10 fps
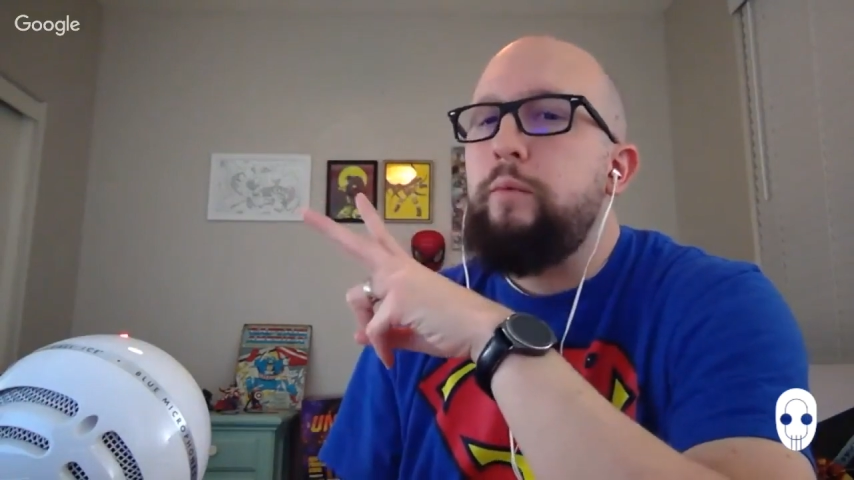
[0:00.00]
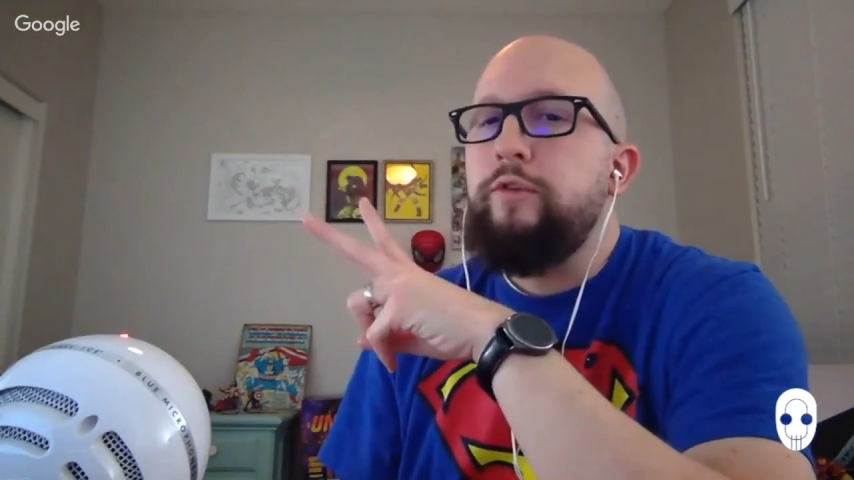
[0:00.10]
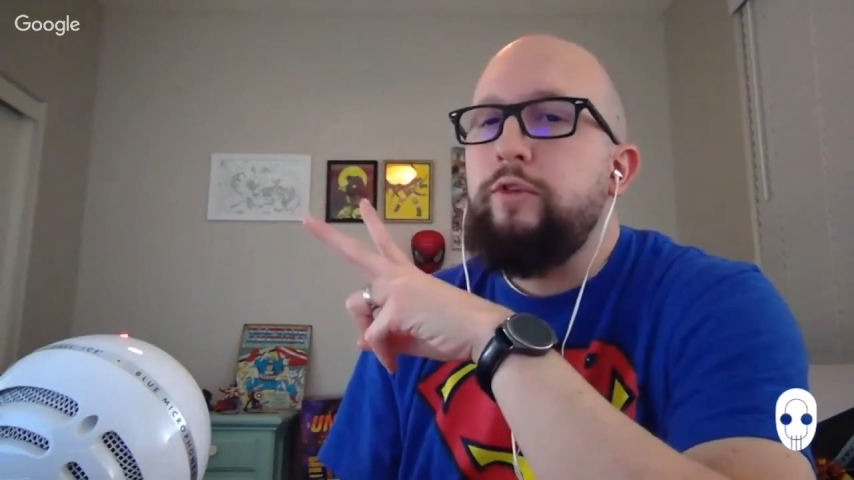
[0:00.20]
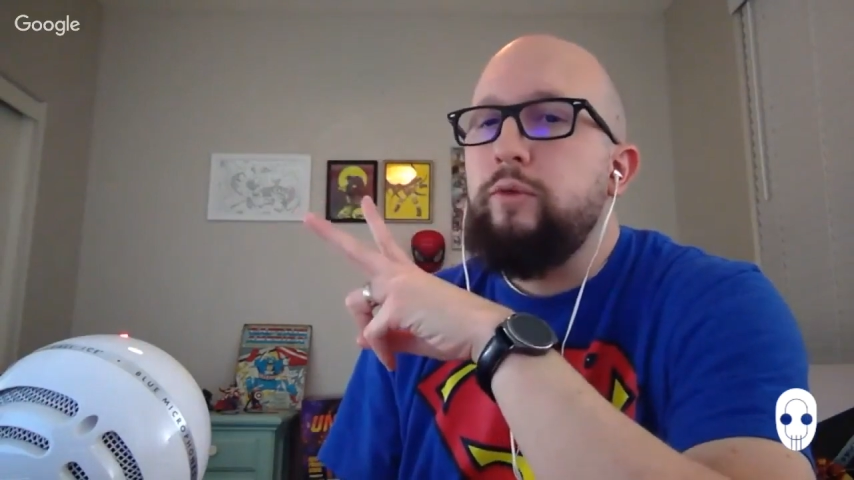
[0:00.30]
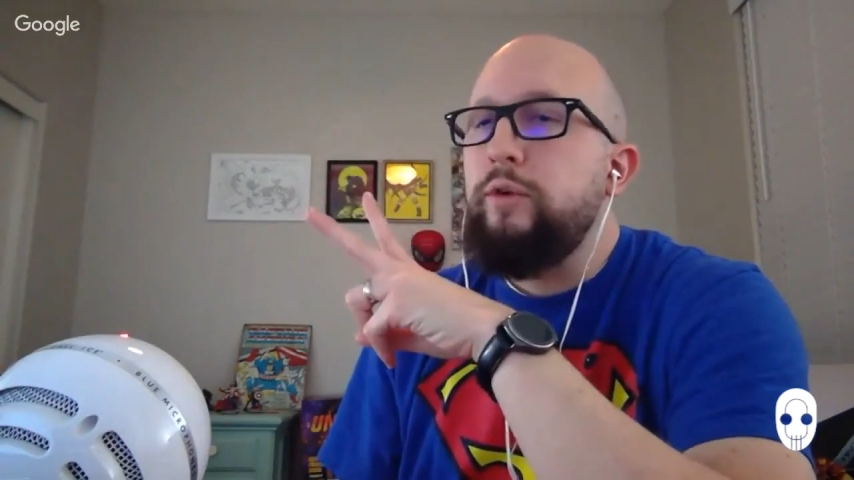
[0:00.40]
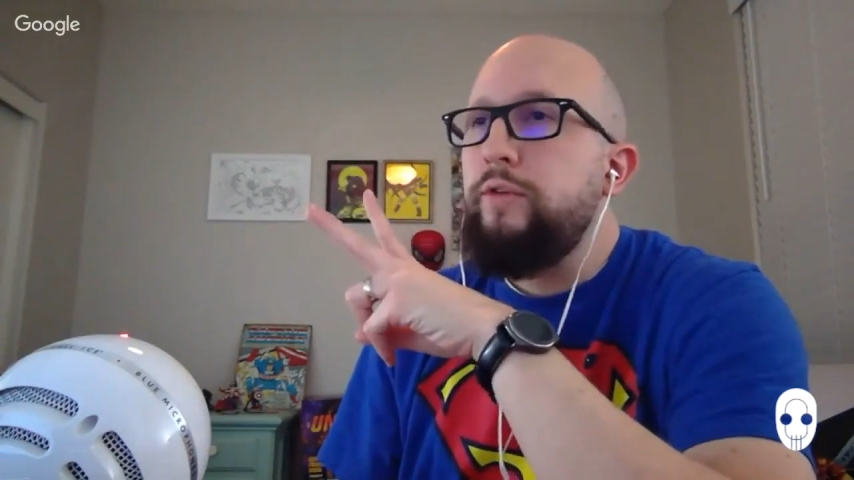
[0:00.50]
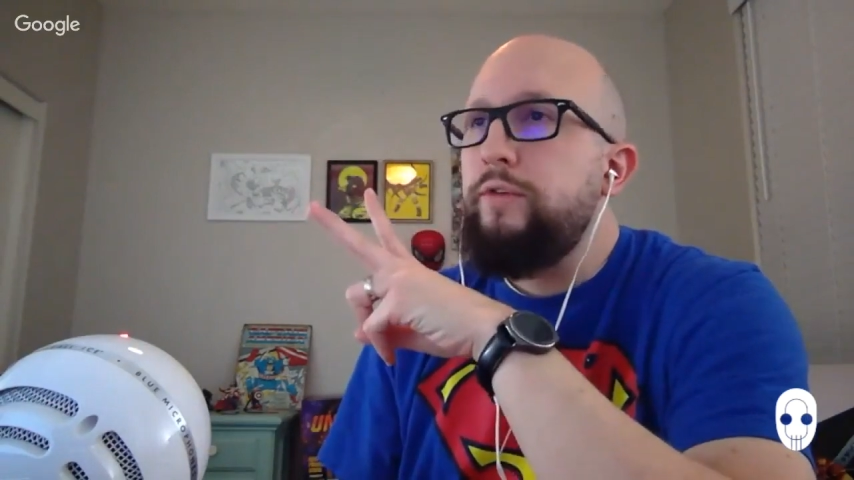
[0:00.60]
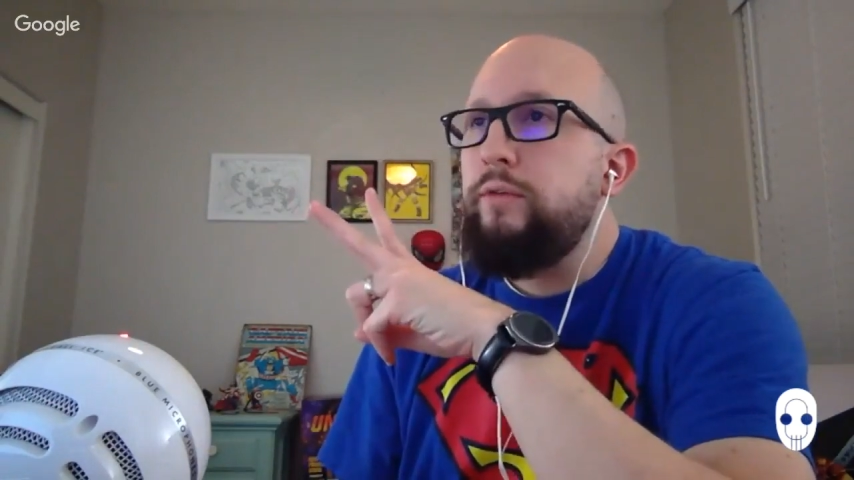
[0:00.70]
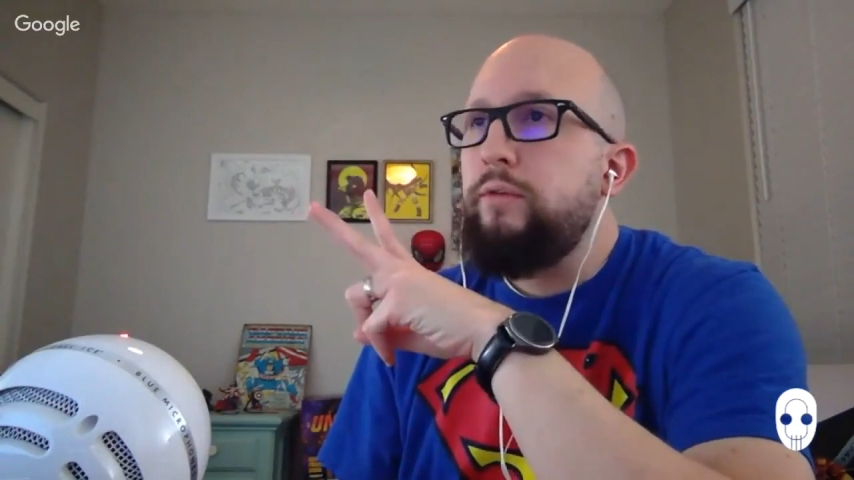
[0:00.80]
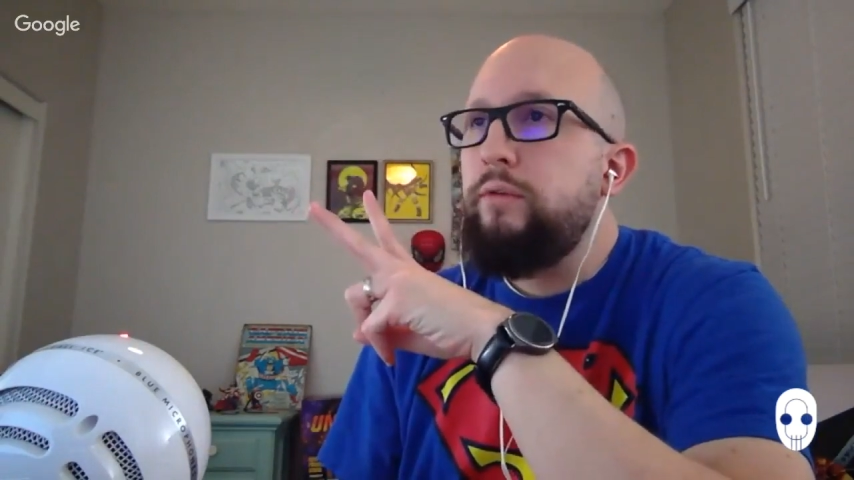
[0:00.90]
Number
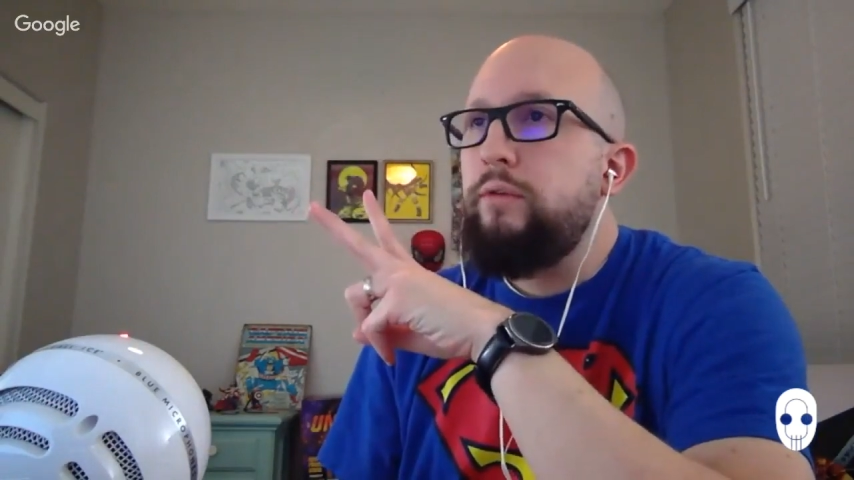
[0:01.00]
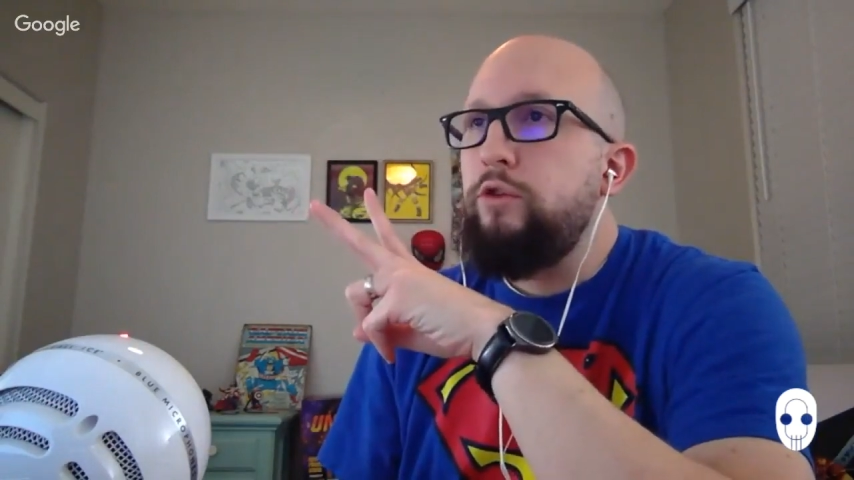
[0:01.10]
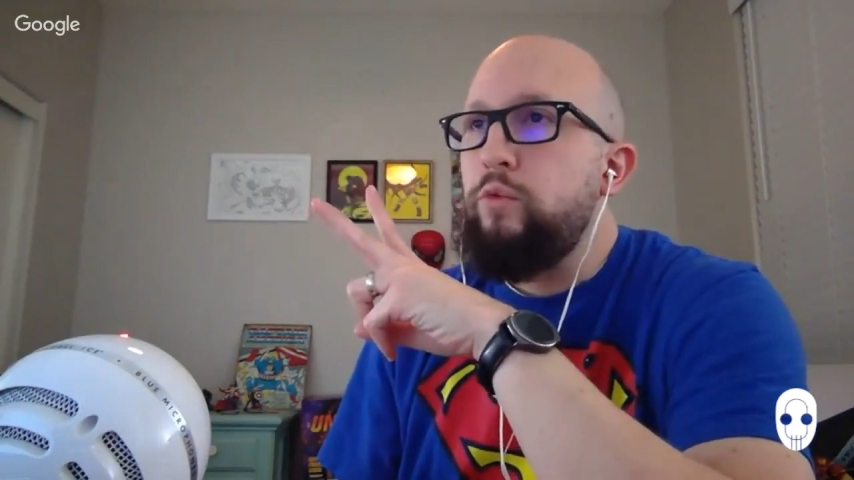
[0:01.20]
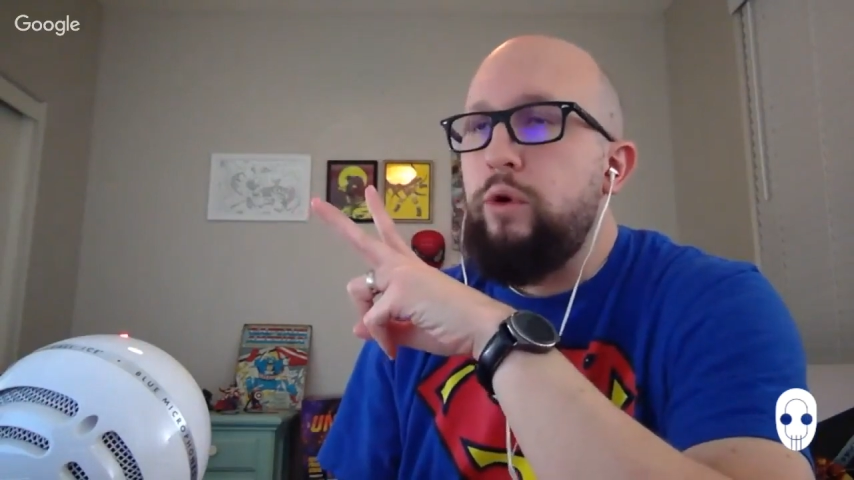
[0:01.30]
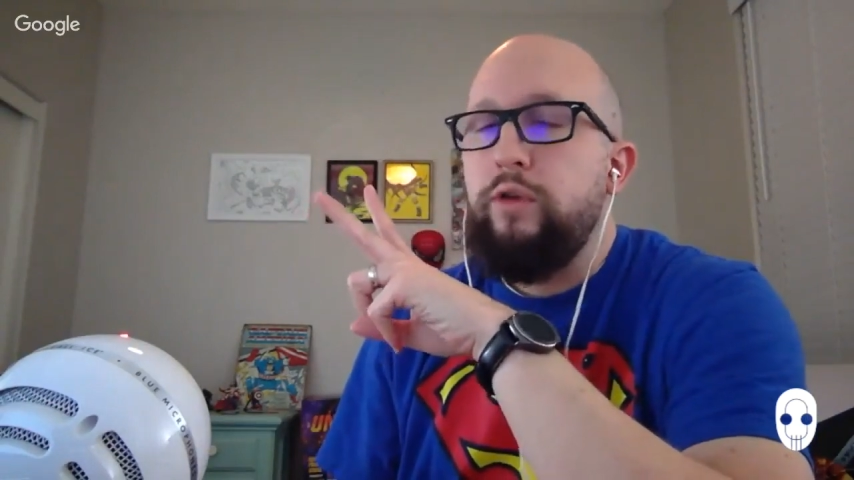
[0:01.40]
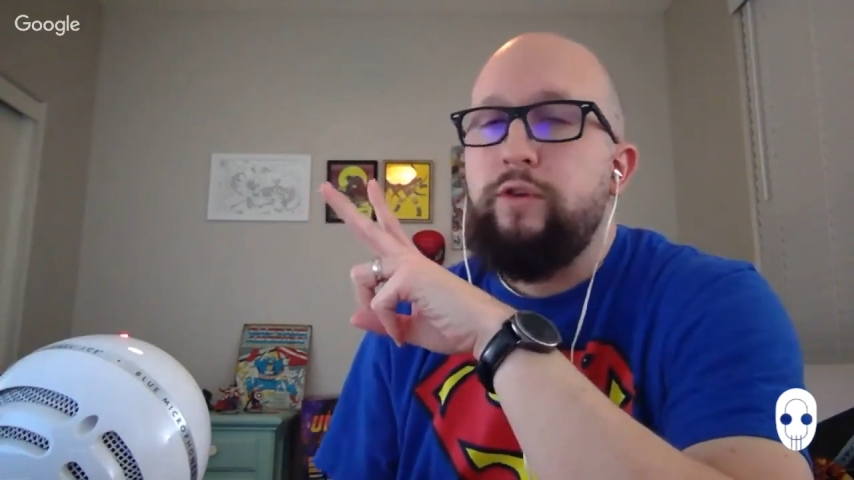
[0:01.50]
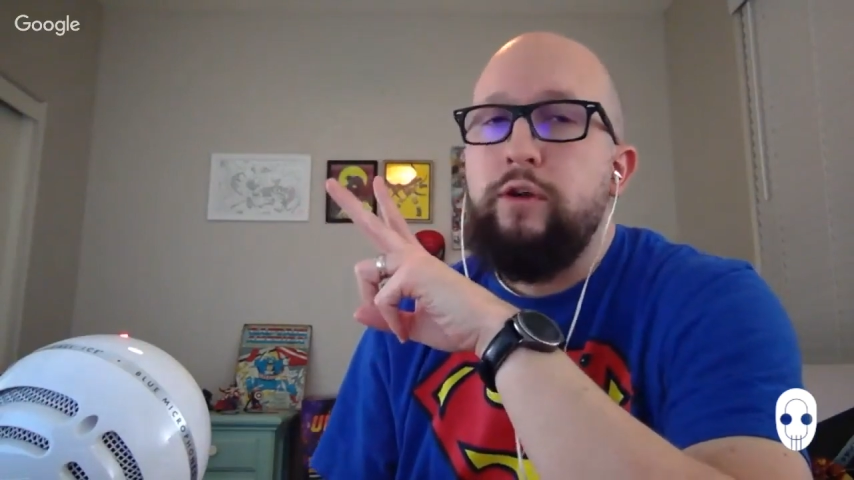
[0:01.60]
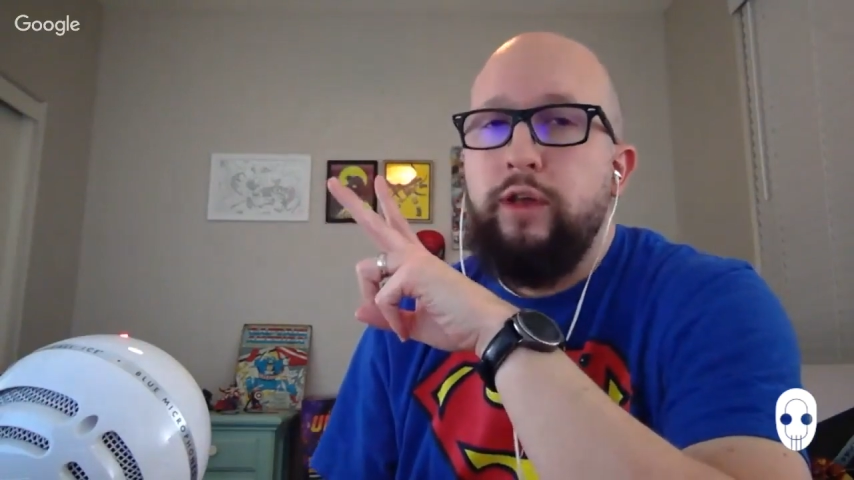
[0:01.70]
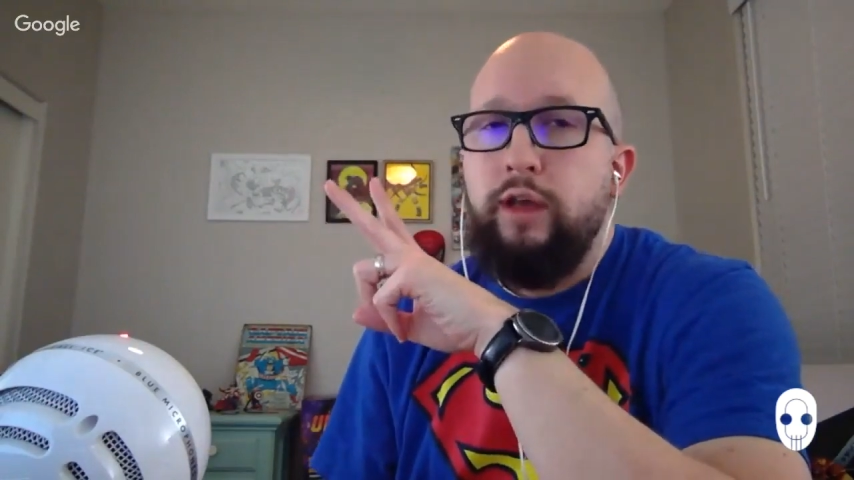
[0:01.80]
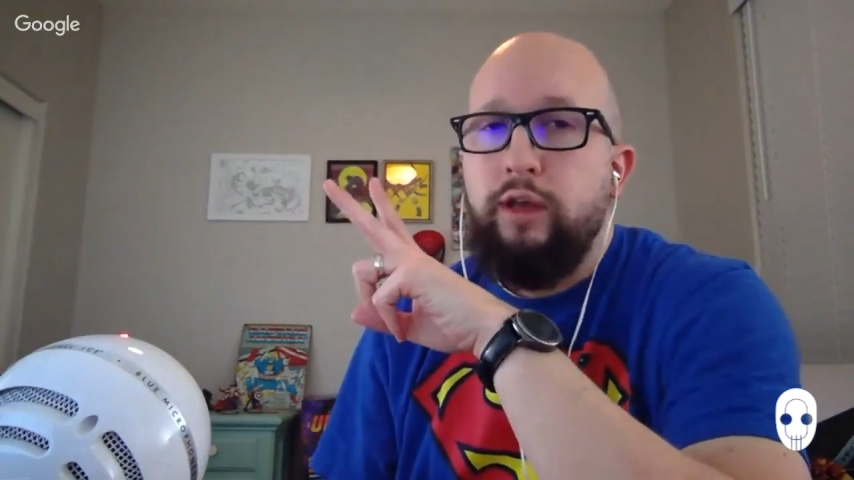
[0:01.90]
2 is
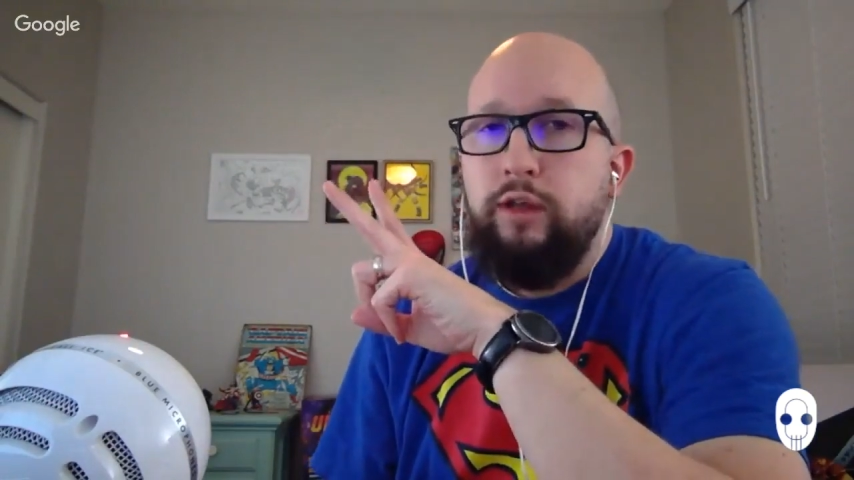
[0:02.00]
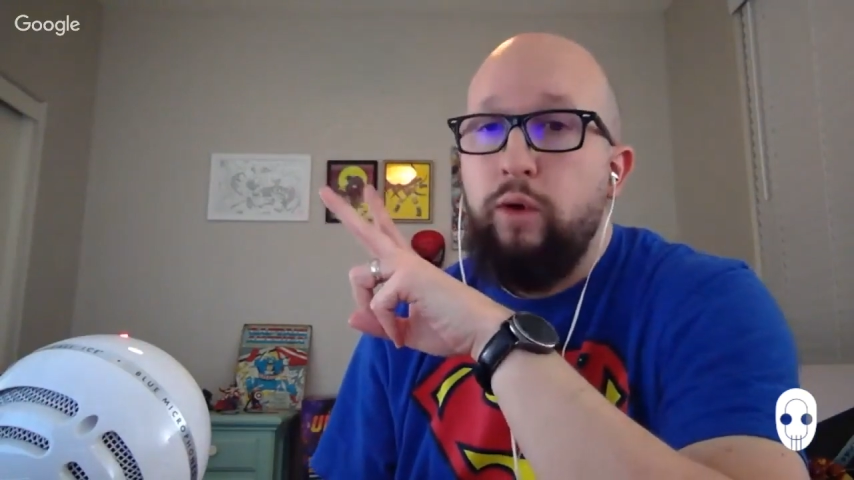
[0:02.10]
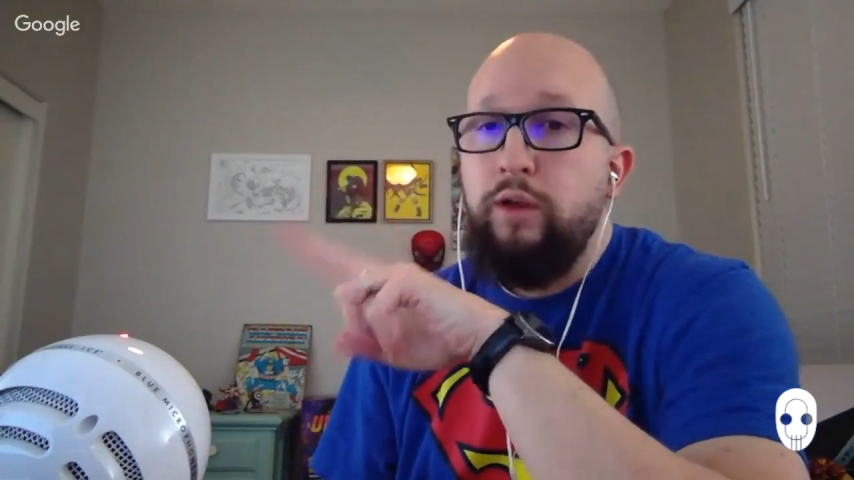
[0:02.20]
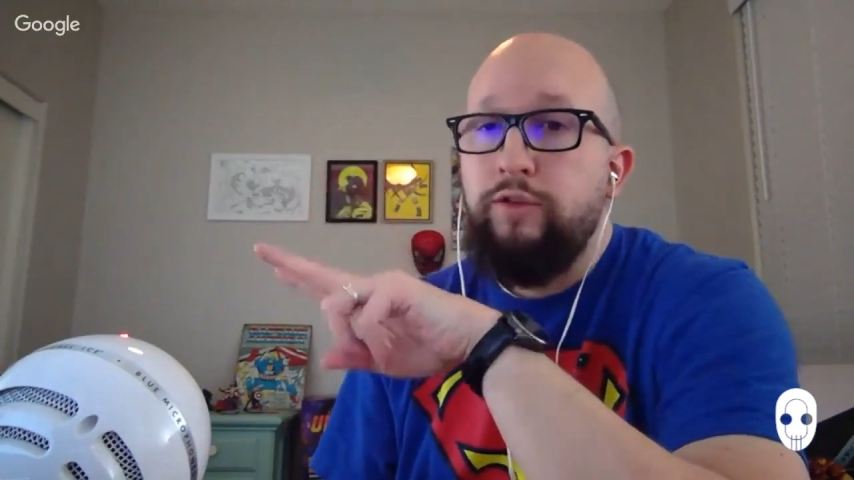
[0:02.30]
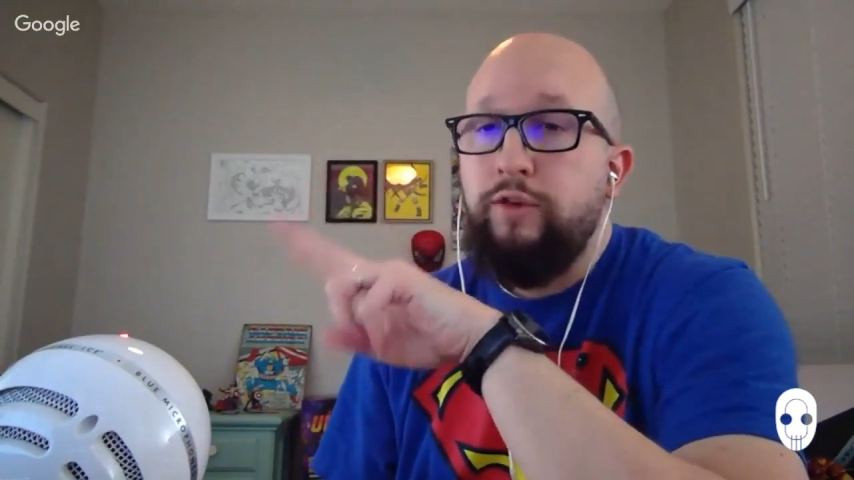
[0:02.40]
you want to start